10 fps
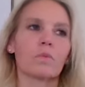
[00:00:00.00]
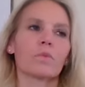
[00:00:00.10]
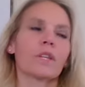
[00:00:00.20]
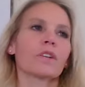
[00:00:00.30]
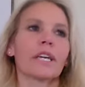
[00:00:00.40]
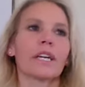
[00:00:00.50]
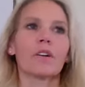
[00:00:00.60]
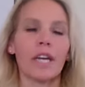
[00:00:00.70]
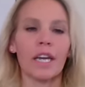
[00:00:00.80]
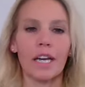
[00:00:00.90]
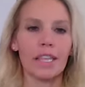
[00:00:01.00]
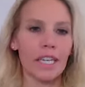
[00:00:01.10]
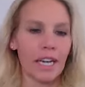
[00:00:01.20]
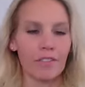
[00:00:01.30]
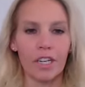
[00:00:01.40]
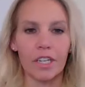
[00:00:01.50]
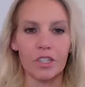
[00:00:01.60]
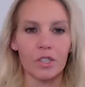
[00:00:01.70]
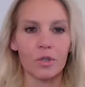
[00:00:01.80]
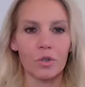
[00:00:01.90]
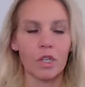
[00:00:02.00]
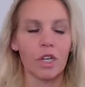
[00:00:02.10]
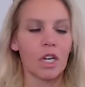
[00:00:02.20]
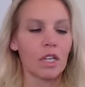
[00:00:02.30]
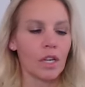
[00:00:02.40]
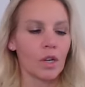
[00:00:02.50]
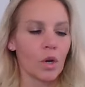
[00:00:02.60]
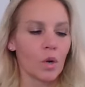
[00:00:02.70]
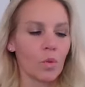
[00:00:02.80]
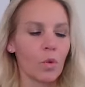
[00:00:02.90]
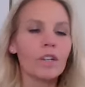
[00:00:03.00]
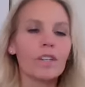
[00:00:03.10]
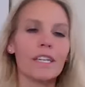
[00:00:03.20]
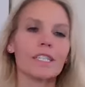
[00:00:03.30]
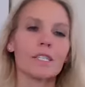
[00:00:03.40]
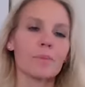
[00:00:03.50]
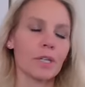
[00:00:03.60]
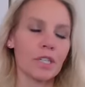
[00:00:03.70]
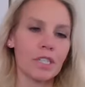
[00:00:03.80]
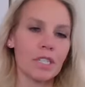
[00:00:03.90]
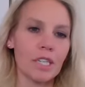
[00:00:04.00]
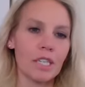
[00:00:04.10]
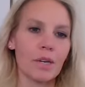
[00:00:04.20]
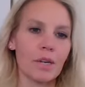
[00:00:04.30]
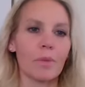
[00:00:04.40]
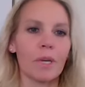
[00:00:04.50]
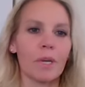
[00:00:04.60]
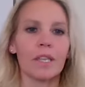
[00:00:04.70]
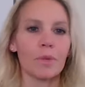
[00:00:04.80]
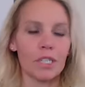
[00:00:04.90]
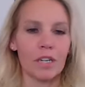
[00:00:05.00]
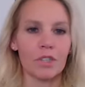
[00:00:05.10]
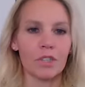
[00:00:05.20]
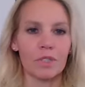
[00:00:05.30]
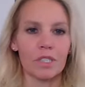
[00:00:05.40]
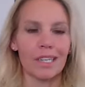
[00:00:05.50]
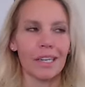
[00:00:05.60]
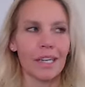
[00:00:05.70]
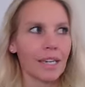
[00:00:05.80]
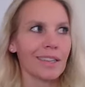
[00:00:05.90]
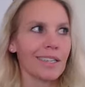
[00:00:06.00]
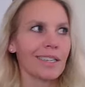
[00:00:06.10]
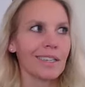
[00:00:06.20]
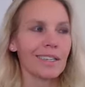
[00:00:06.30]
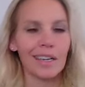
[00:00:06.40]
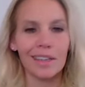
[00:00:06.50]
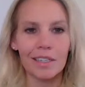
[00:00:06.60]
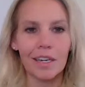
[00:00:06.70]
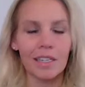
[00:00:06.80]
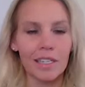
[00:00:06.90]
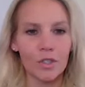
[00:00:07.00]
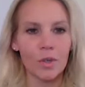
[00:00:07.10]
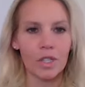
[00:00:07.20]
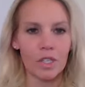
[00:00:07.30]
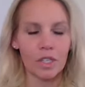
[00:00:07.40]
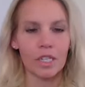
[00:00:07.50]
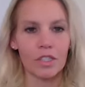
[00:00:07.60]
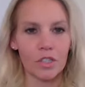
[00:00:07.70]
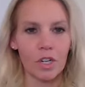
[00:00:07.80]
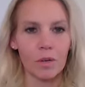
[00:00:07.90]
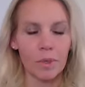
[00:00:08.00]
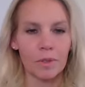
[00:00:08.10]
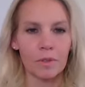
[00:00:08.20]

when they're like, okay, I think I have gut issues, or like, what are they experiencing that would make them reach out to you and say, "Hey, I think I think I need you. I think I need your help."